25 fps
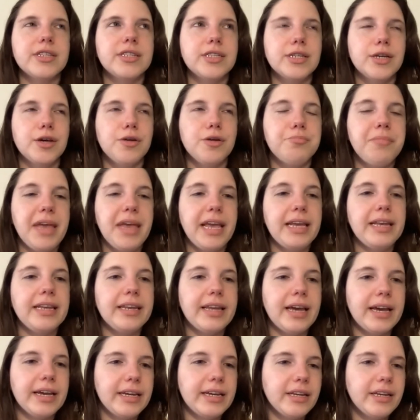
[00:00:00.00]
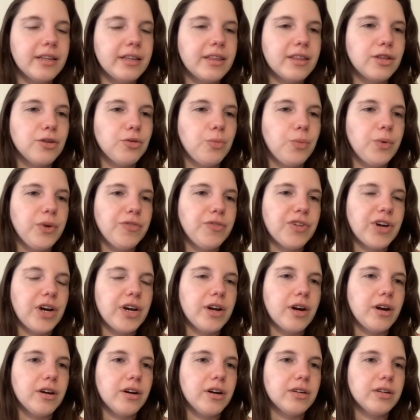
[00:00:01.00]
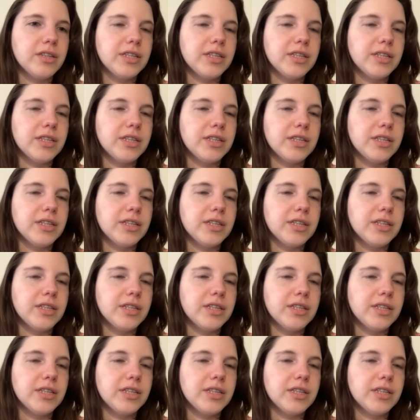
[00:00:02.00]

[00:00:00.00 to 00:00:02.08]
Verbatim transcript: to may 9th we've got our